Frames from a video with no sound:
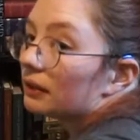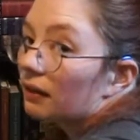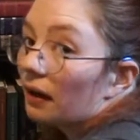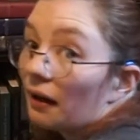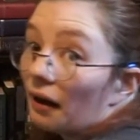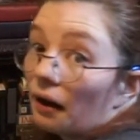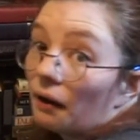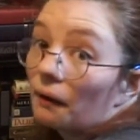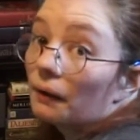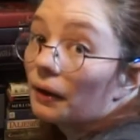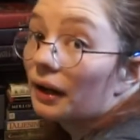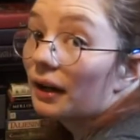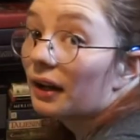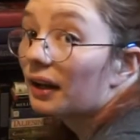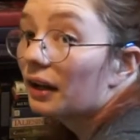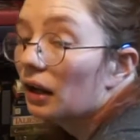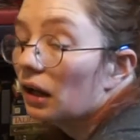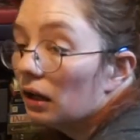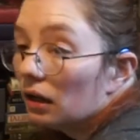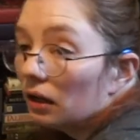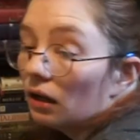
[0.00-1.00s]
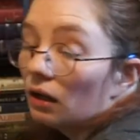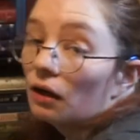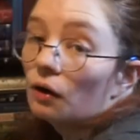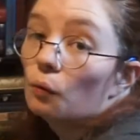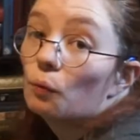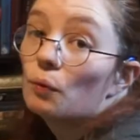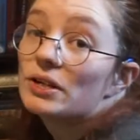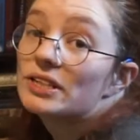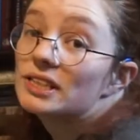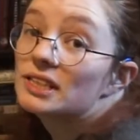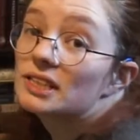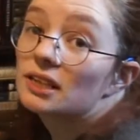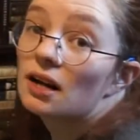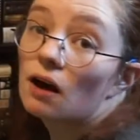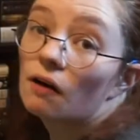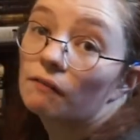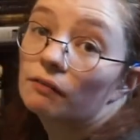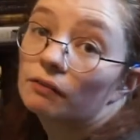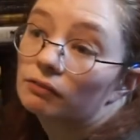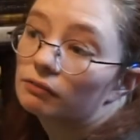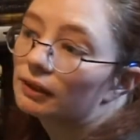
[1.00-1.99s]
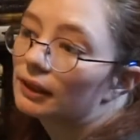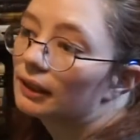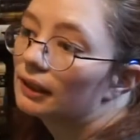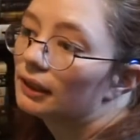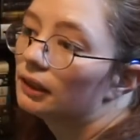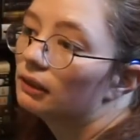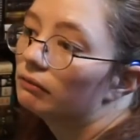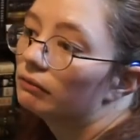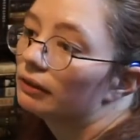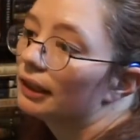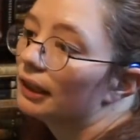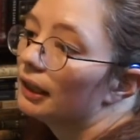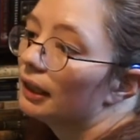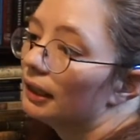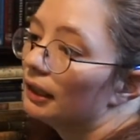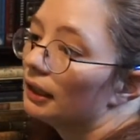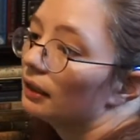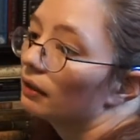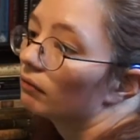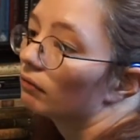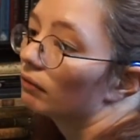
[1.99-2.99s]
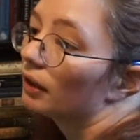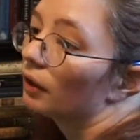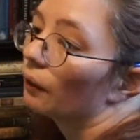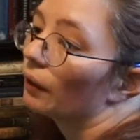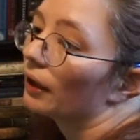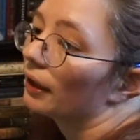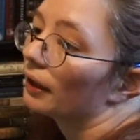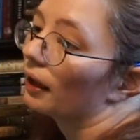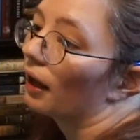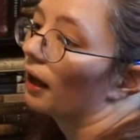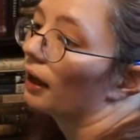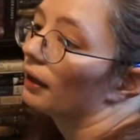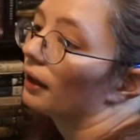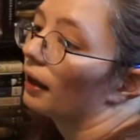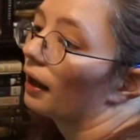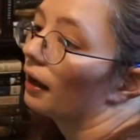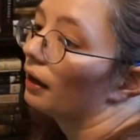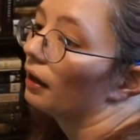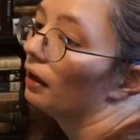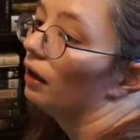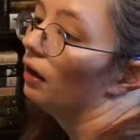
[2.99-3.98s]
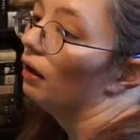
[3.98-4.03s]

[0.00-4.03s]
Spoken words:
out which shelves we need reorganizing